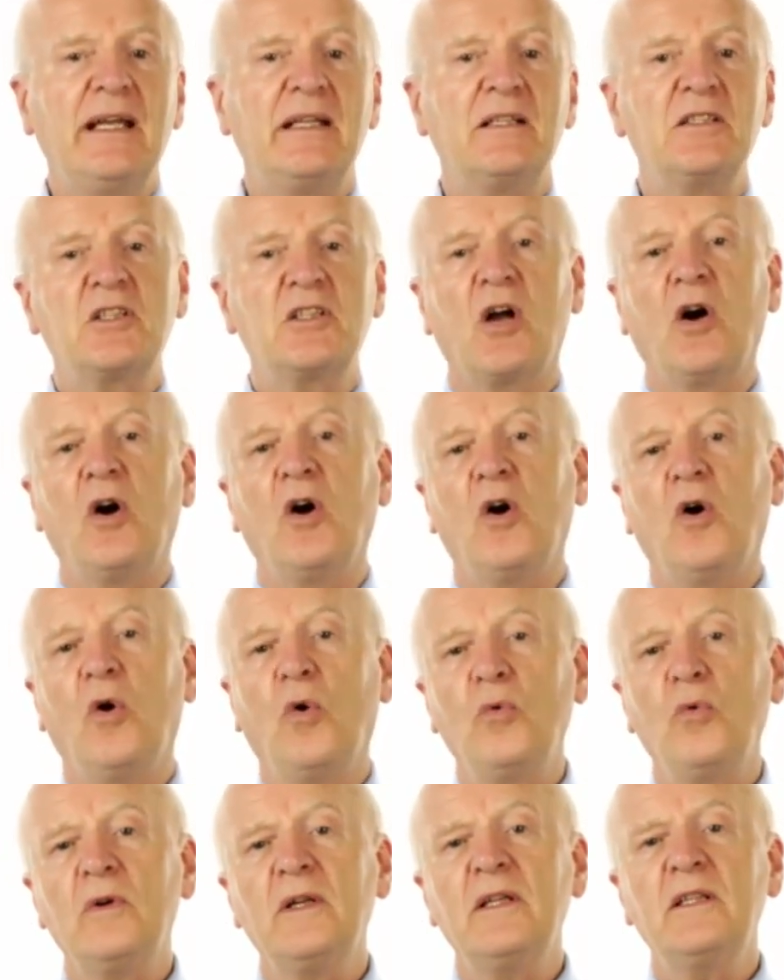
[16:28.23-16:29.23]
It is
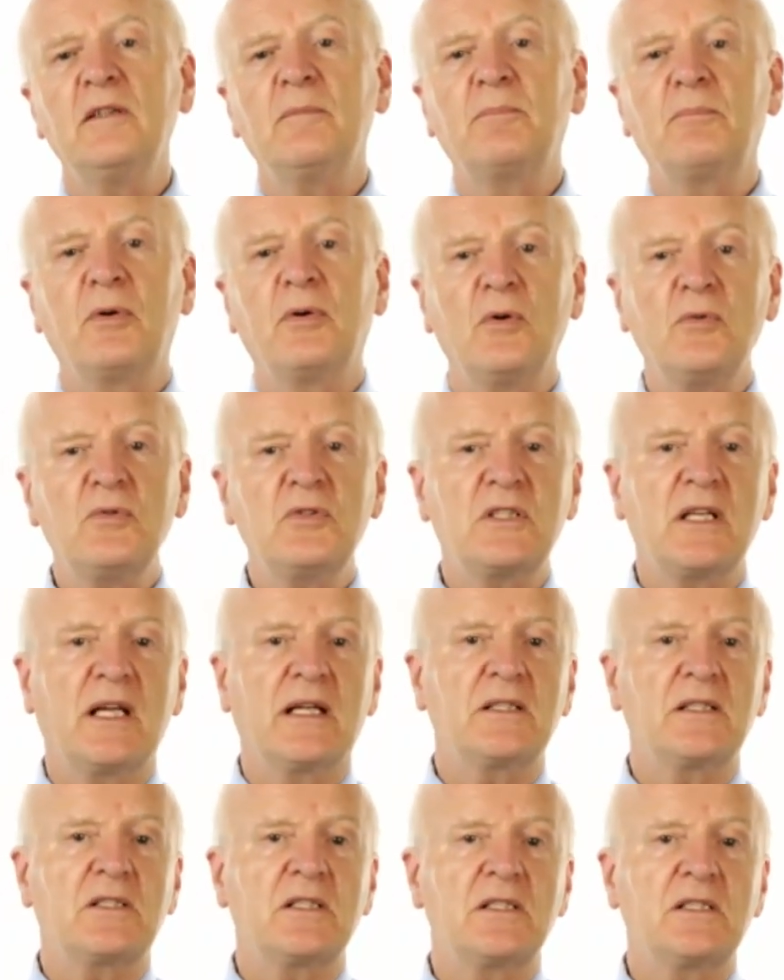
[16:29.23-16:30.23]
only the
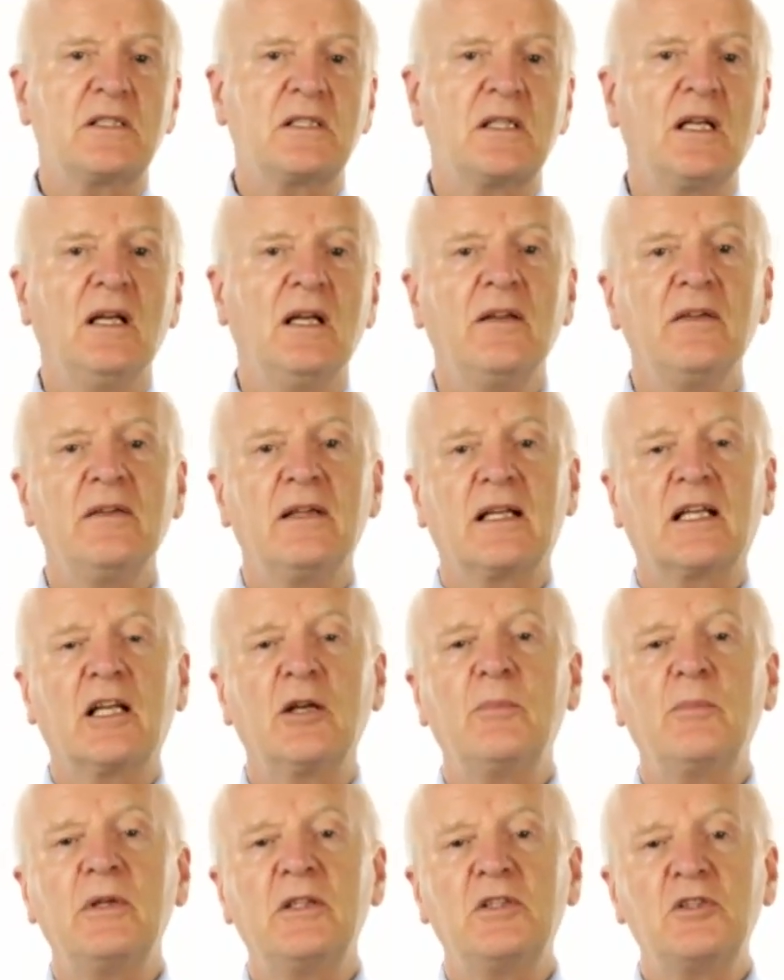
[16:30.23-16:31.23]
processes
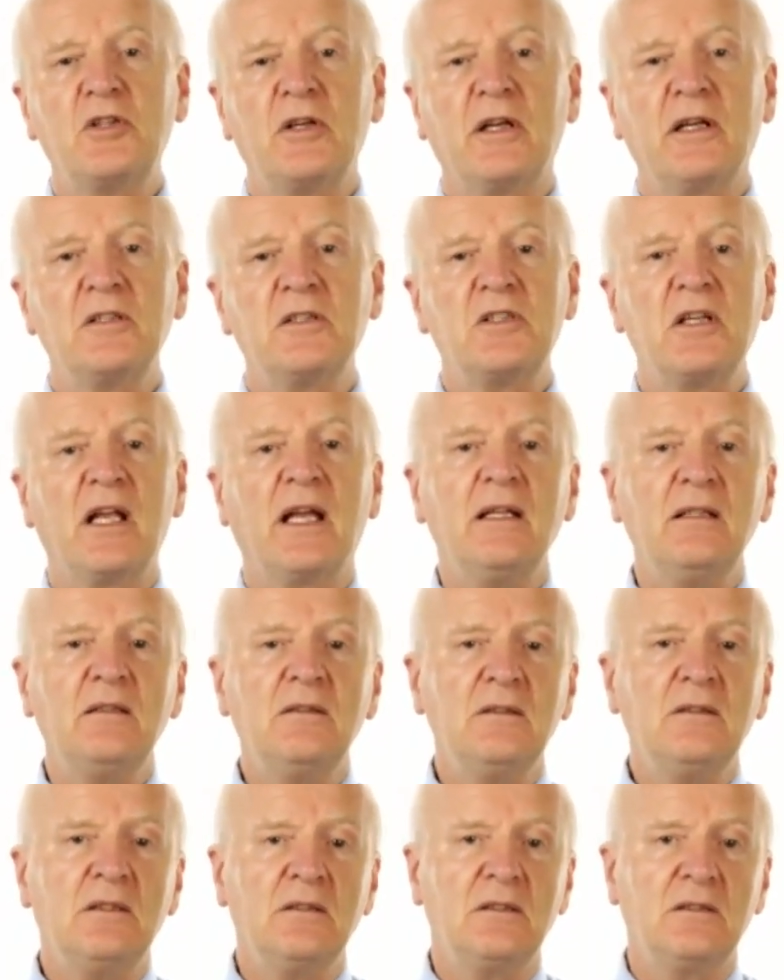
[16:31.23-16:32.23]
that can be changed
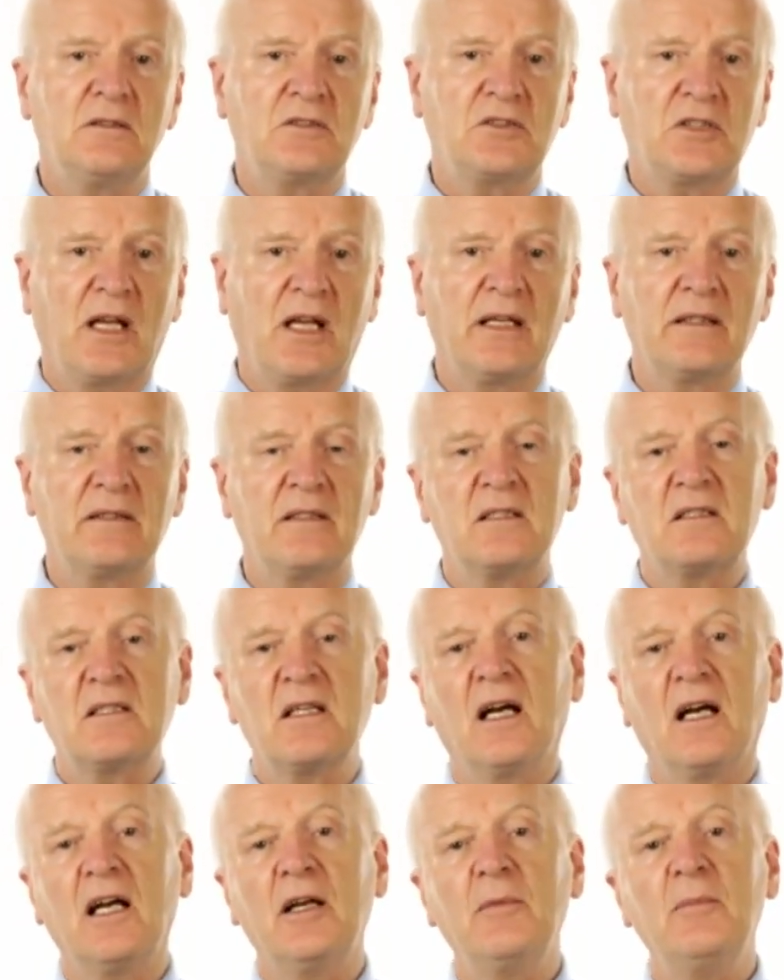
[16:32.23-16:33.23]
inside the
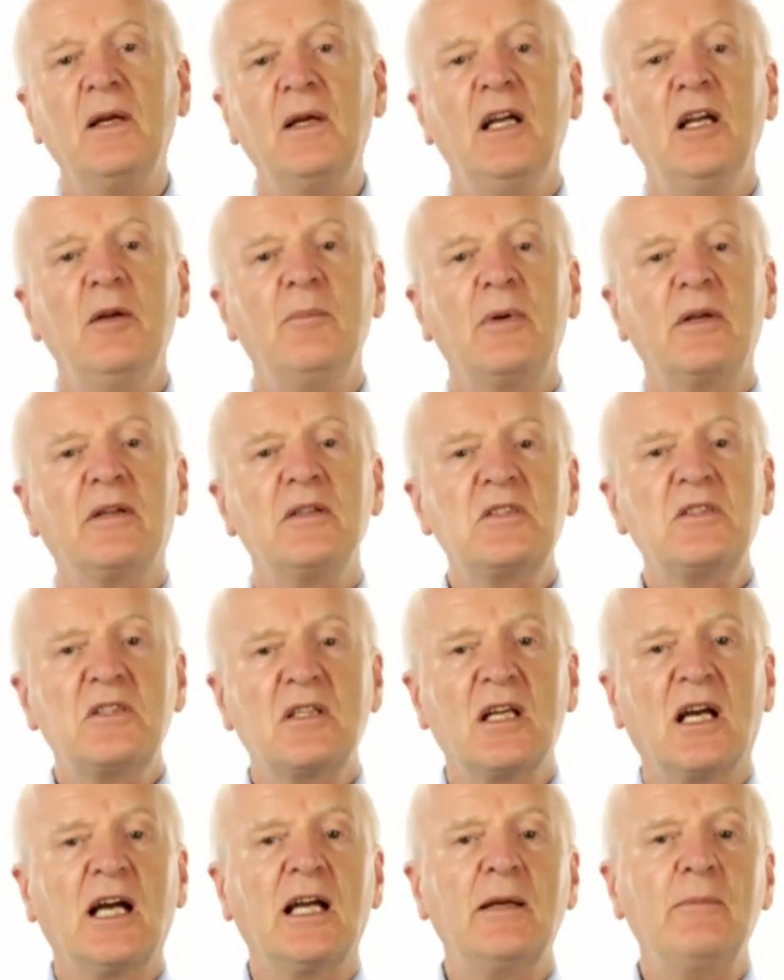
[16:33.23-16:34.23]
time,
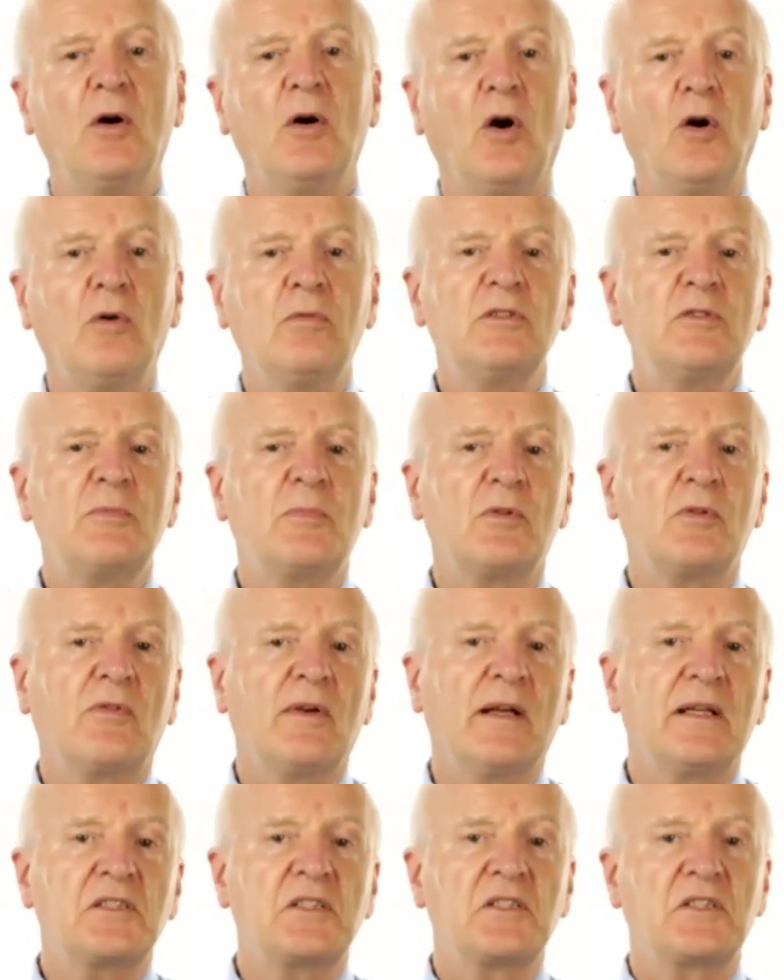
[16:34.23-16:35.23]
because time always
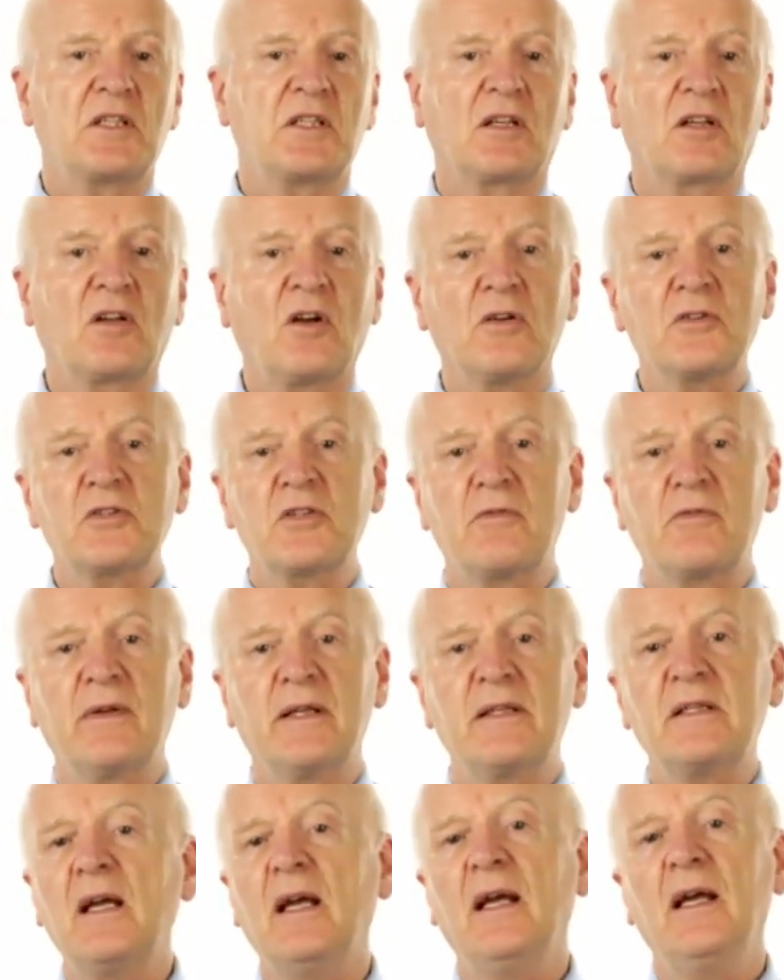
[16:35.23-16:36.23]
progresses at a
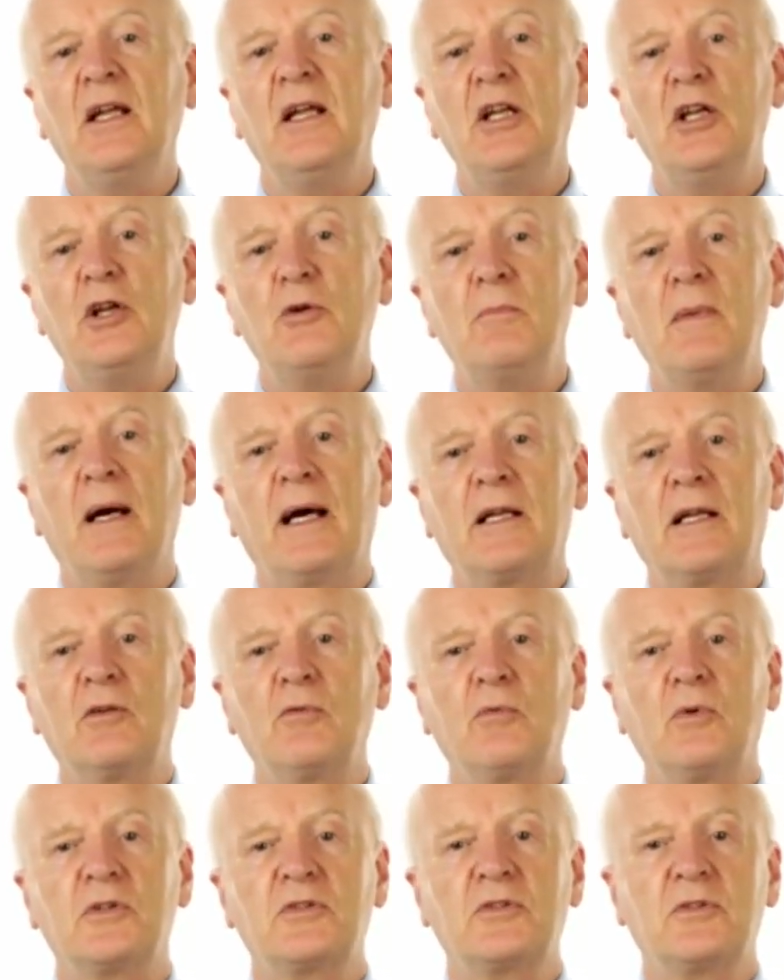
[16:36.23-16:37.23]
constant rate no
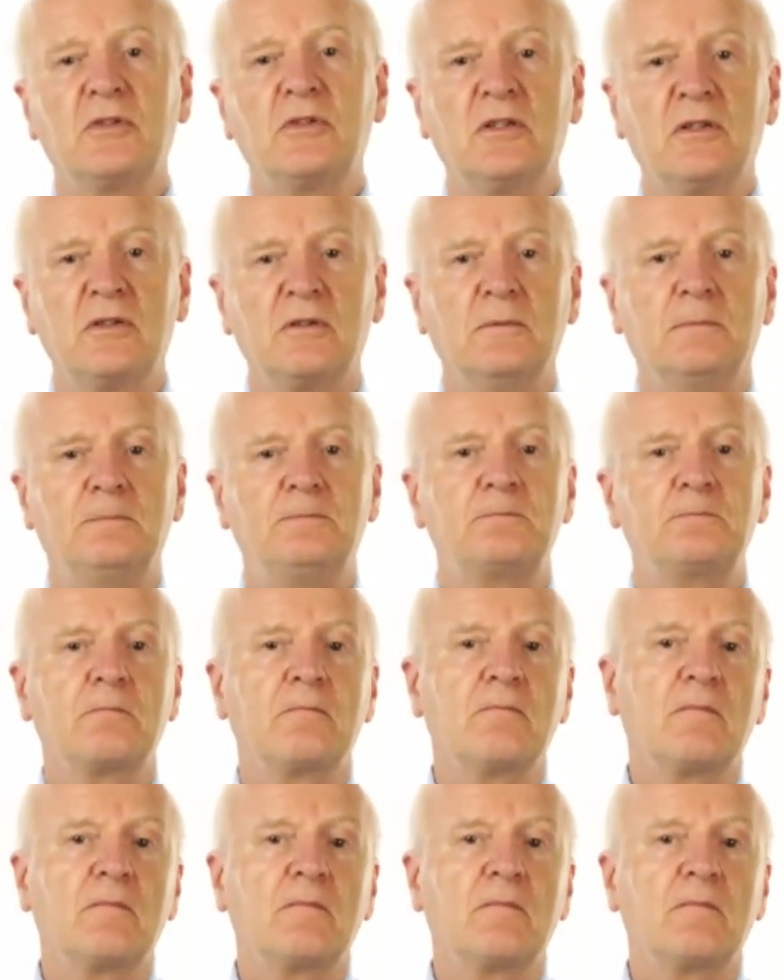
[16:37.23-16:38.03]
matter what you do.